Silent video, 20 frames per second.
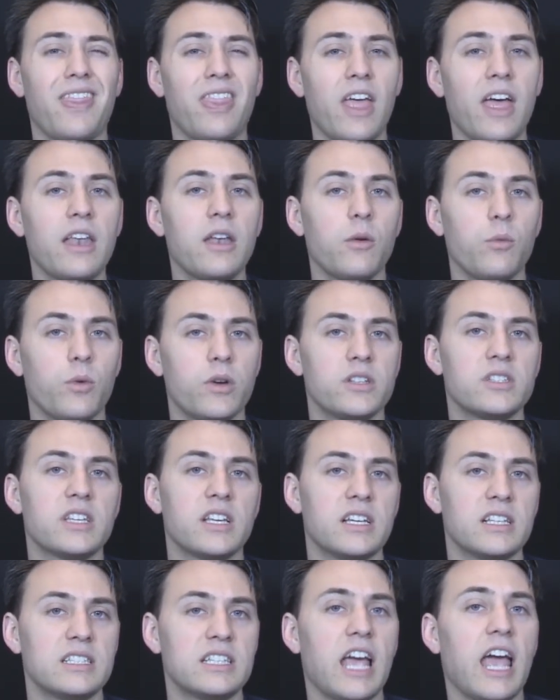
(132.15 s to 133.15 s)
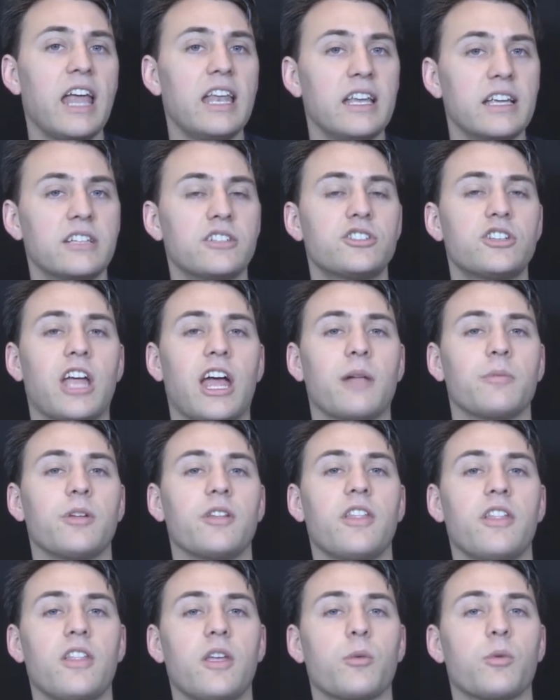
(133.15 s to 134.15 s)
Then it was a 10-inch
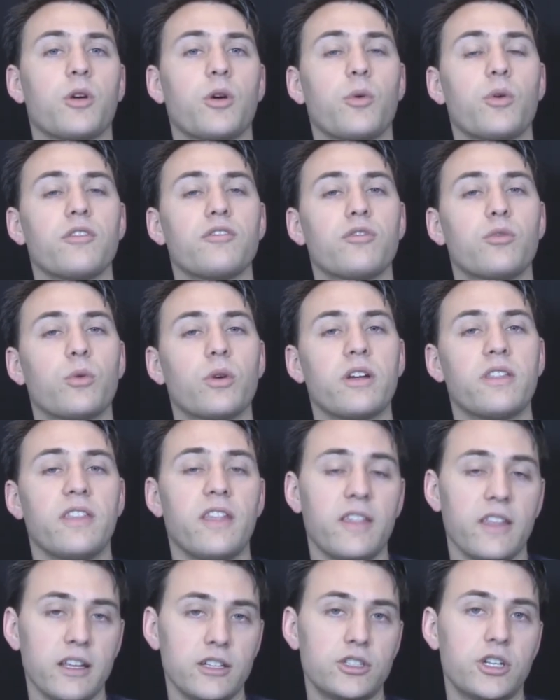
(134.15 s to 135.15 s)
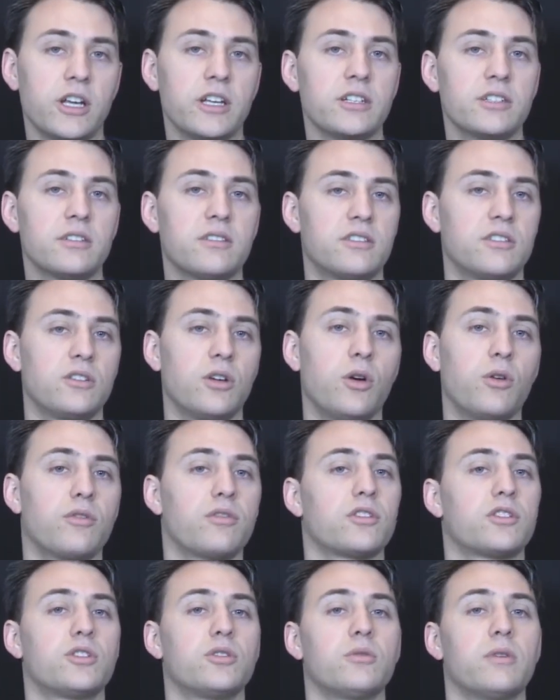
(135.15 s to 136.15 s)
tablet that they were going for, and then they changed
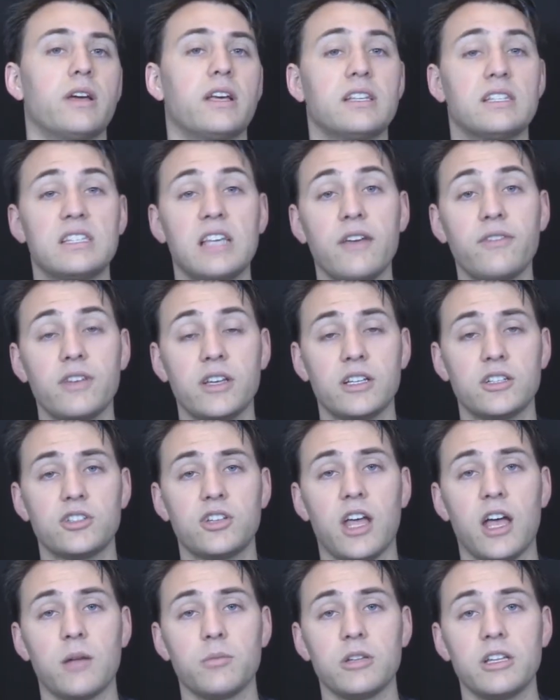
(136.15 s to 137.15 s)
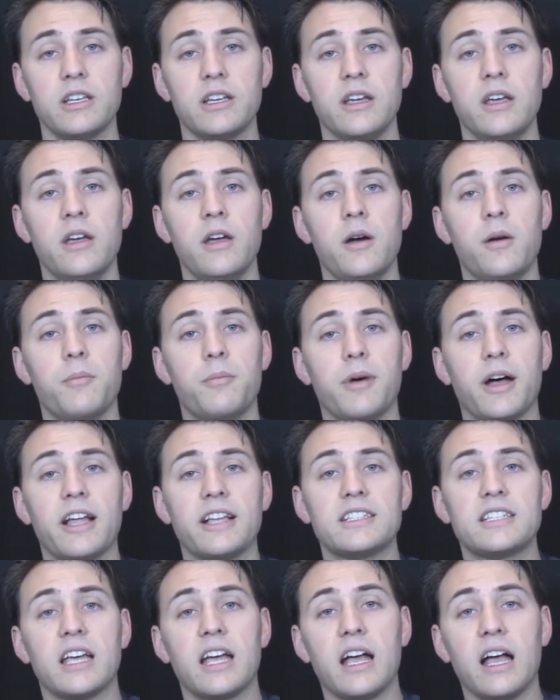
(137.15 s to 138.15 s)
over to a 7-inch tablet,
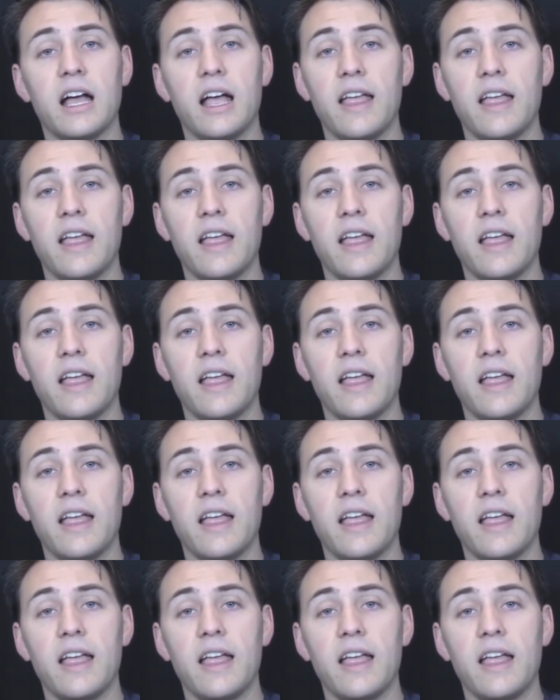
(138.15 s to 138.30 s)
but